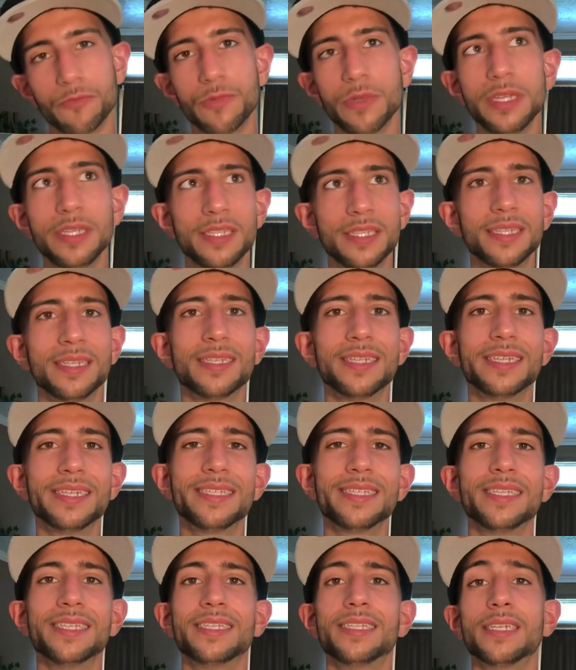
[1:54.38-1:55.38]
Reason
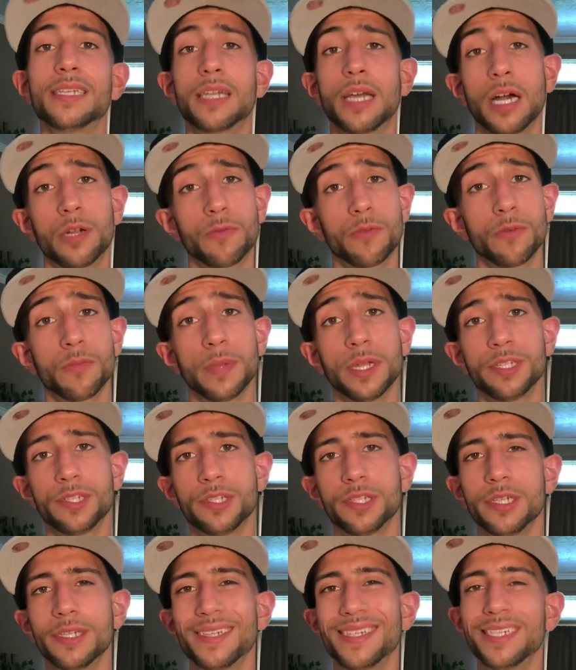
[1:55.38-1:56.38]
this is an honorable
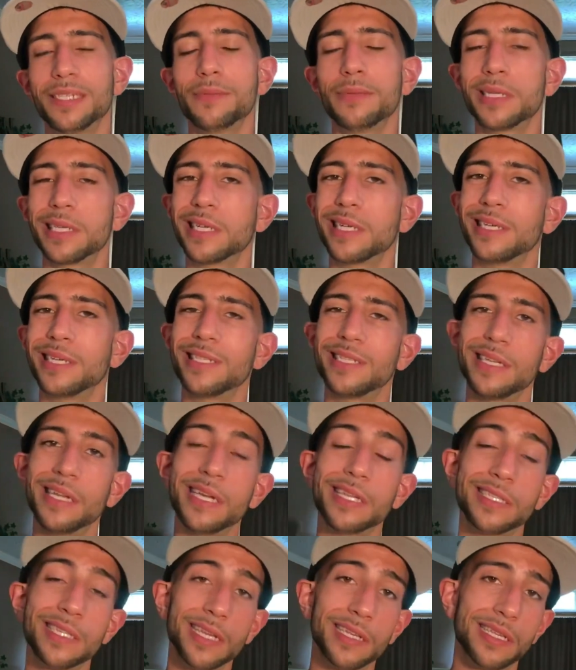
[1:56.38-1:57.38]
mention is because
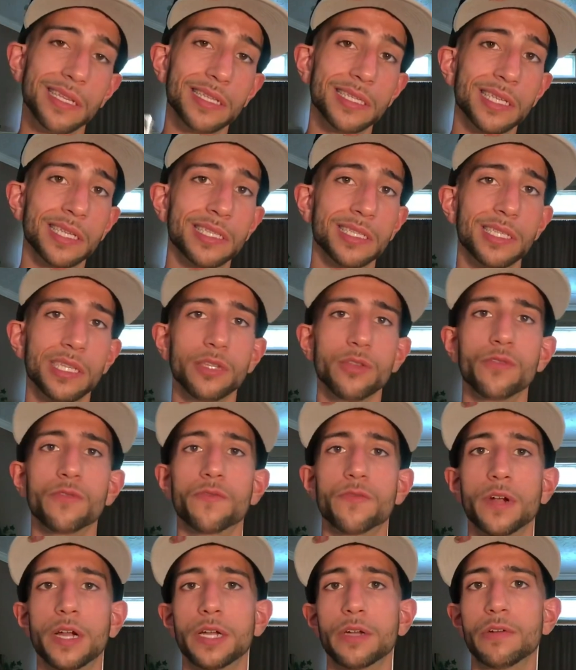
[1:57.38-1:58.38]
it's a discontinued
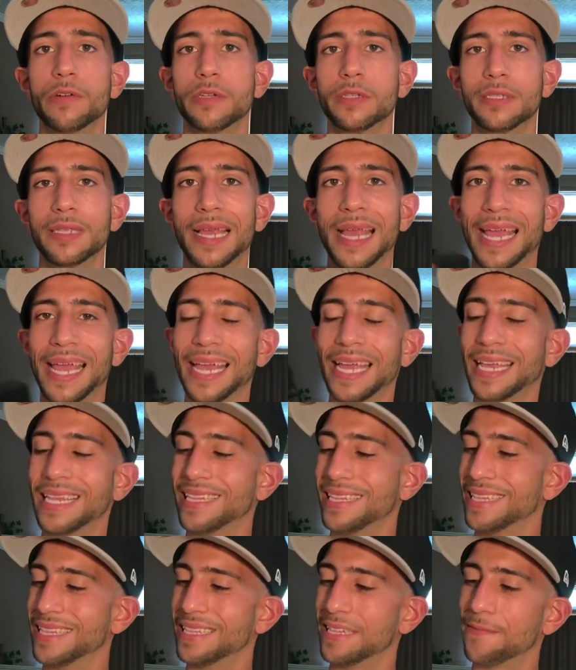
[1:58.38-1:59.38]
fragrance,
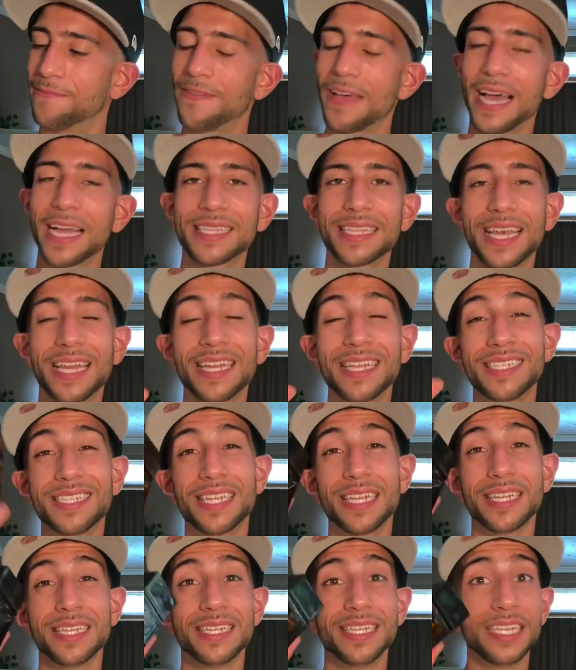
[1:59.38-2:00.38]
and the fact that
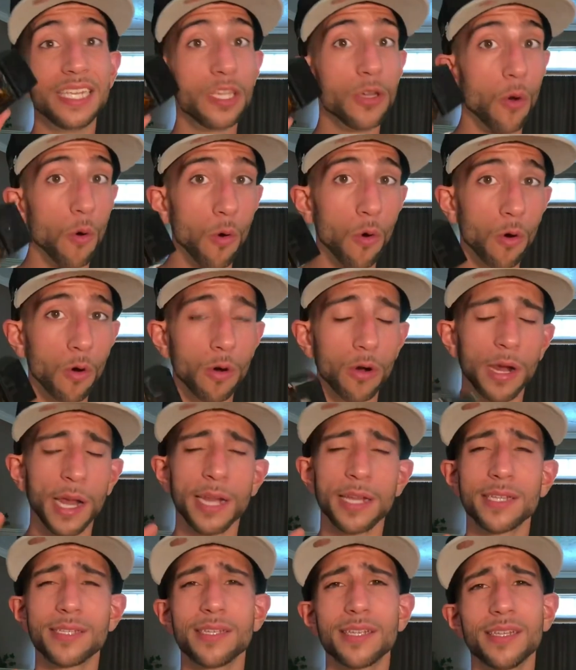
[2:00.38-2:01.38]
it's a Dior
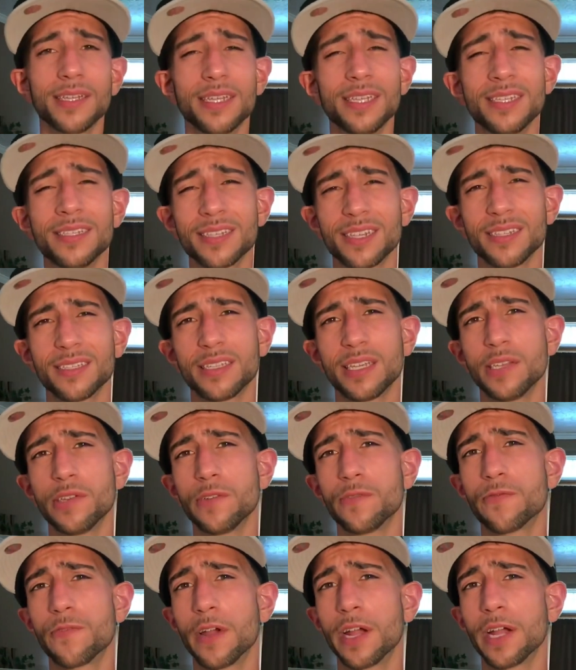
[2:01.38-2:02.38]
and it's a discontinued